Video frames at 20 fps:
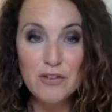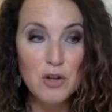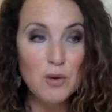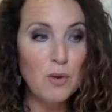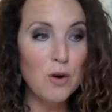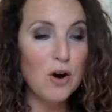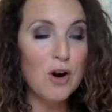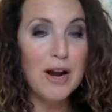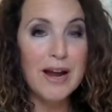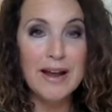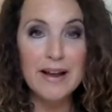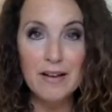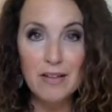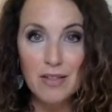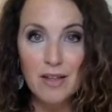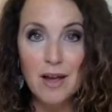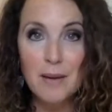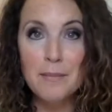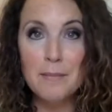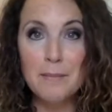If you
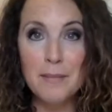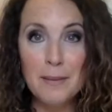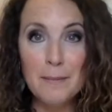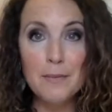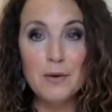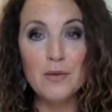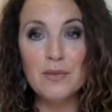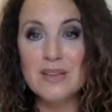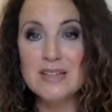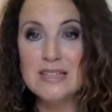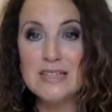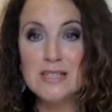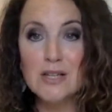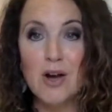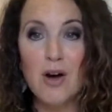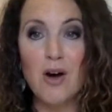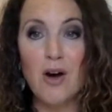are a club member,